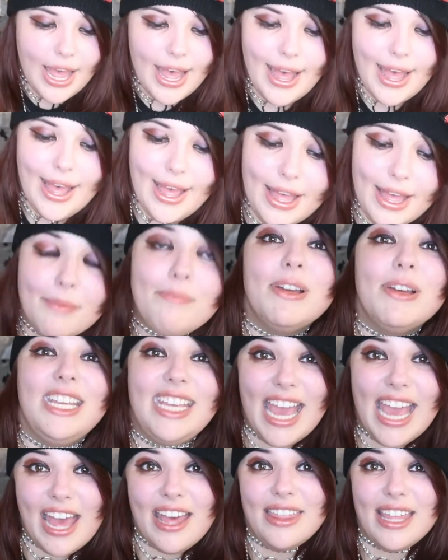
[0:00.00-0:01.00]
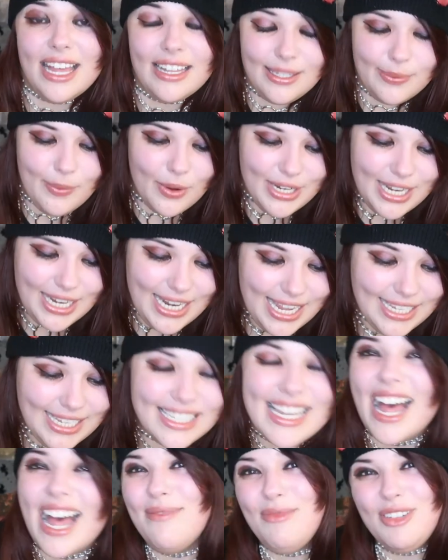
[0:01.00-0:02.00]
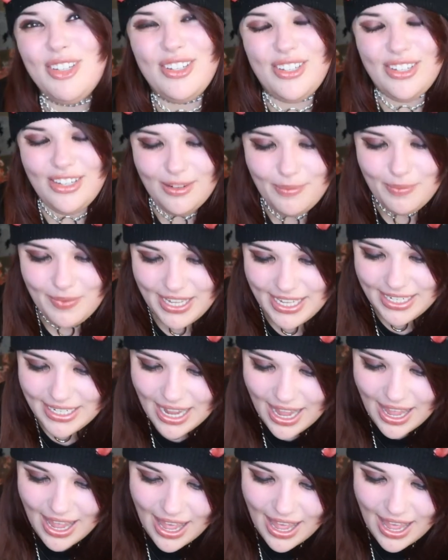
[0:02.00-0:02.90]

But yeah, that's what it is. I'm stupid.